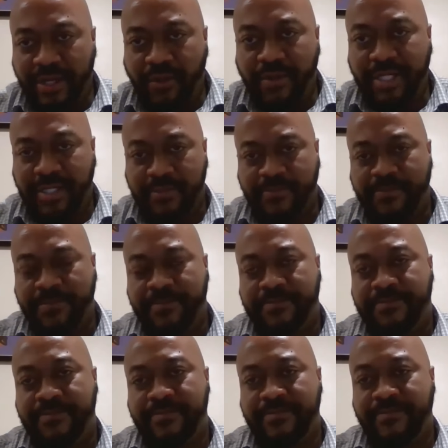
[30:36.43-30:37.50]
on them
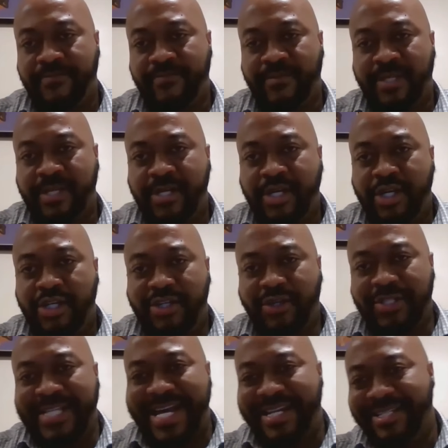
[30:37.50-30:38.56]
so
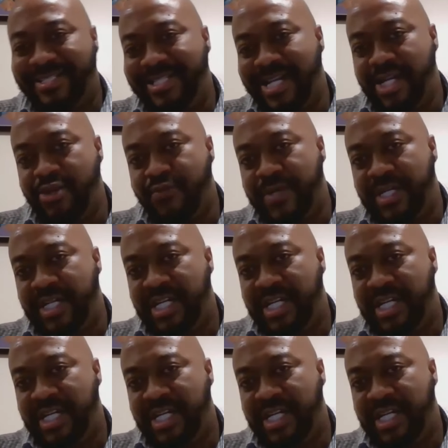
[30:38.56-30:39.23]
it's not a genuine